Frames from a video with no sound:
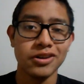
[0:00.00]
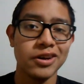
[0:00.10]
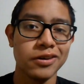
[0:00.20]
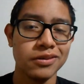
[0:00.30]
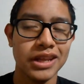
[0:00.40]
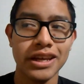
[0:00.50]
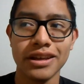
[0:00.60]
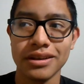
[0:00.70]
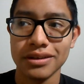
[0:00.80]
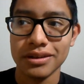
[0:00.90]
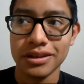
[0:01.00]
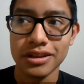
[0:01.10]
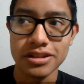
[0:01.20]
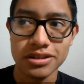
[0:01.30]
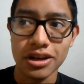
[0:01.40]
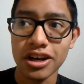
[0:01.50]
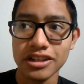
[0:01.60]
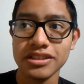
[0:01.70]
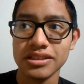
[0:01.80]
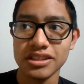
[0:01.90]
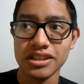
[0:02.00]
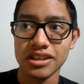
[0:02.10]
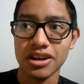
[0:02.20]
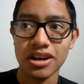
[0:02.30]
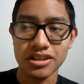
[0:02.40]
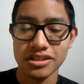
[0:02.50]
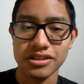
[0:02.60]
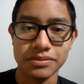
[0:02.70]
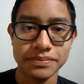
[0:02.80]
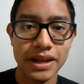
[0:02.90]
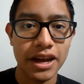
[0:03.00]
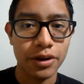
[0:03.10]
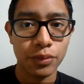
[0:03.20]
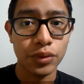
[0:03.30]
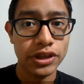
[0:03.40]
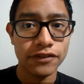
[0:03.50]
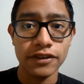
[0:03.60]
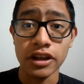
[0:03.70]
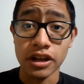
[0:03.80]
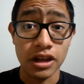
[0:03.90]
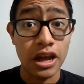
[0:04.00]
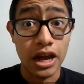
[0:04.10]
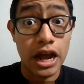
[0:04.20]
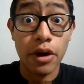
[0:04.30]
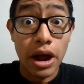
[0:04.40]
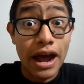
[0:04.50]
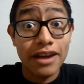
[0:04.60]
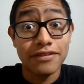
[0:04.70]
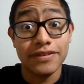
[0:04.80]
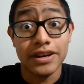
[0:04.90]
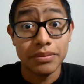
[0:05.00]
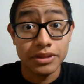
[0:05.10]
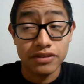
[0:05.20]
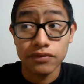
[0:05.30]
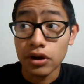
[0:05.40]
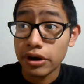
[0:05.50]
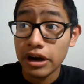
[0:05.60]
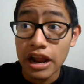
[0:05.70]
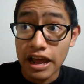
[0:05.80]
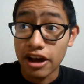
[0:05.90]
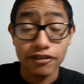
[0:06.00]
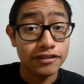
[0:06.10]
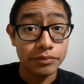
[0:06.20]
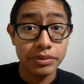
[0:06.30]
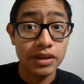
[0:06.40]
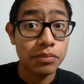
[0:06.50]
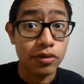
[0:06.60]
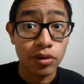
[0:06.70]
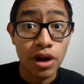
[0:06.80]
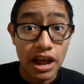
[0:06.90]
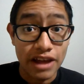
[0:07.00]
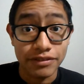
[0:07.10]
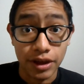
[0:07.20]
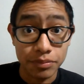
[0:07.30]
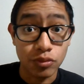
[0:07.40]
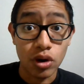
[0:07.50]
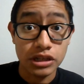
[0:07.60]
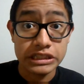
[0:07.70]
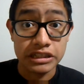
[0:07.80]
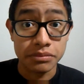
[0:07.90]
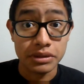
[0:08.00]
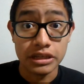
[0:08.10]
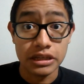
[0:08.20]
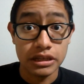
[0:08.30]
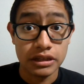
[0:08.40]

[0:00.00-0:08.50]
no, no, like, it's honestly awesome how we've, how I've come this far, how the people have kept watching me.